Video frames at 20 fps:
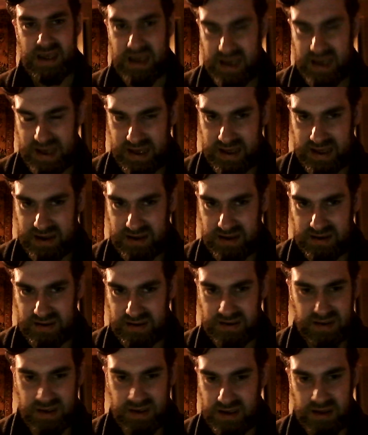
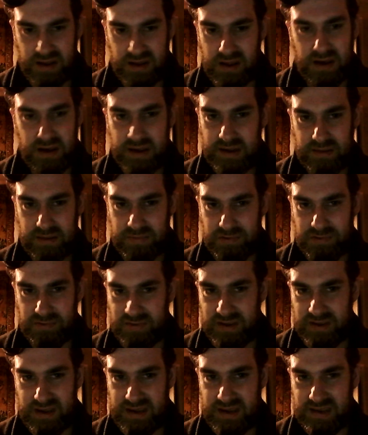and a likable
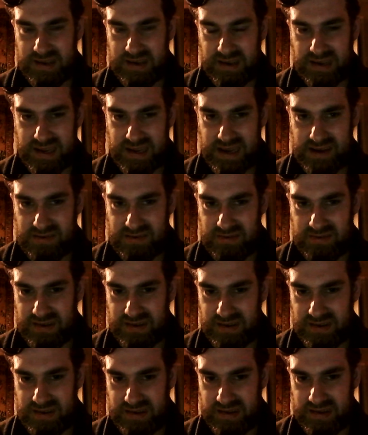leading
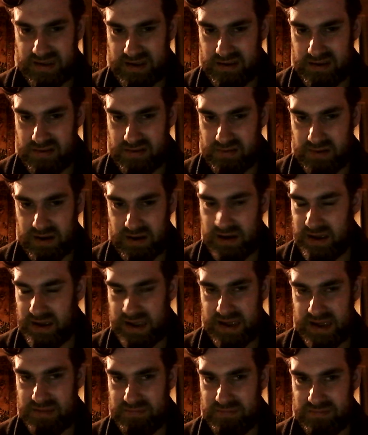character, so I
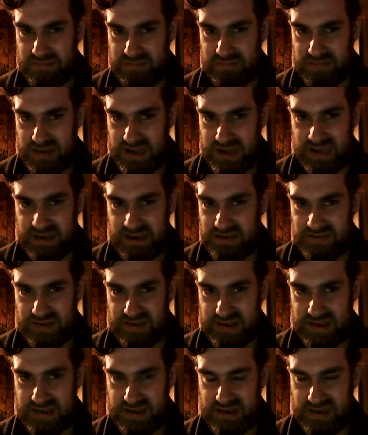am
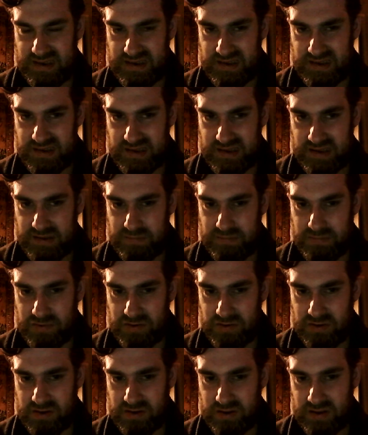interested to see
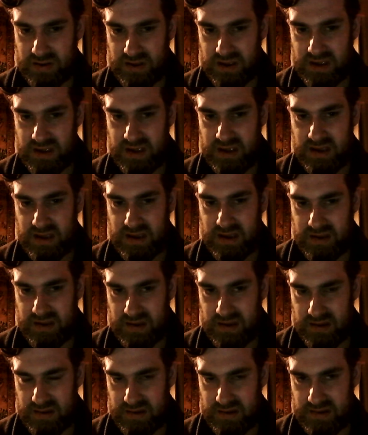more.
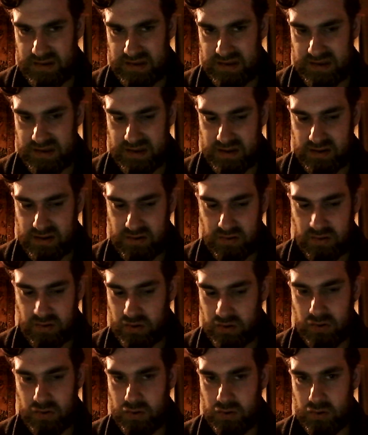So
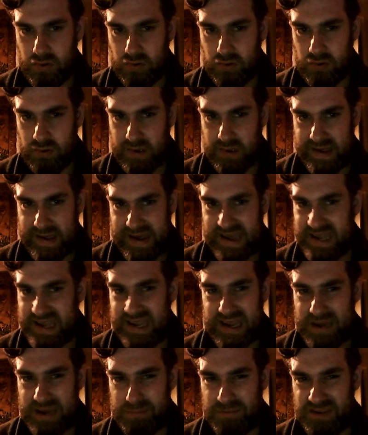all
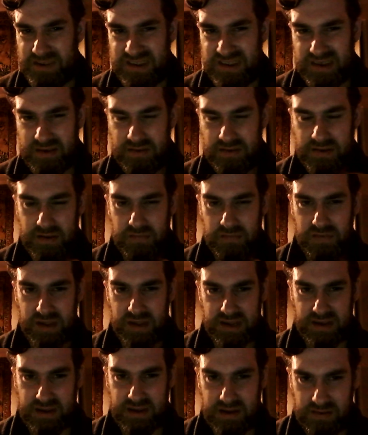8 episodes, I
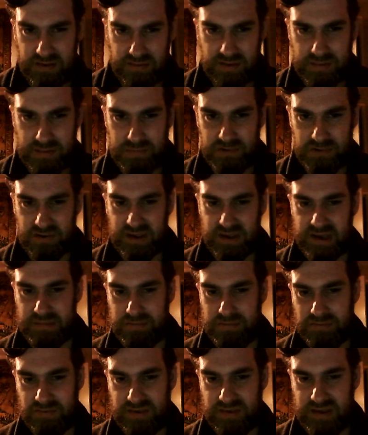think, are up on
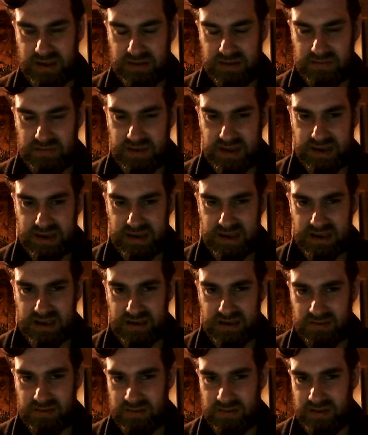Apple TV
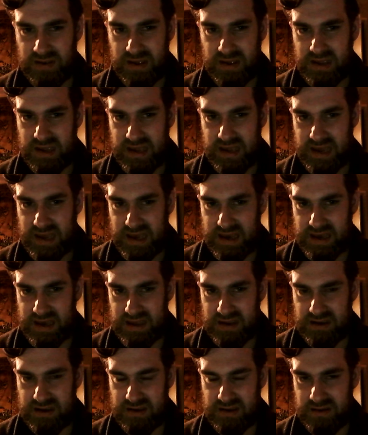now,
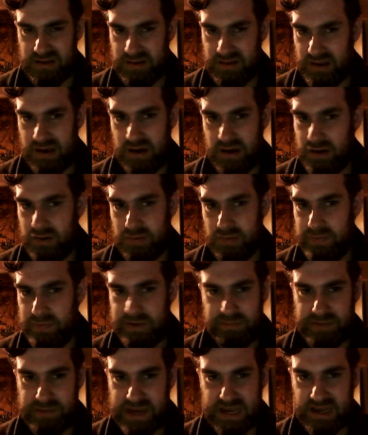and I'll be
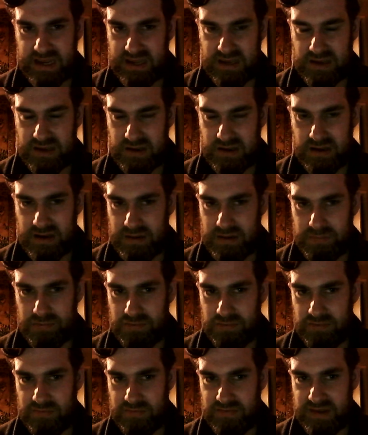back in a
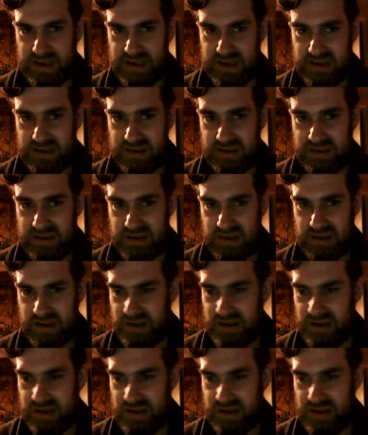couple of days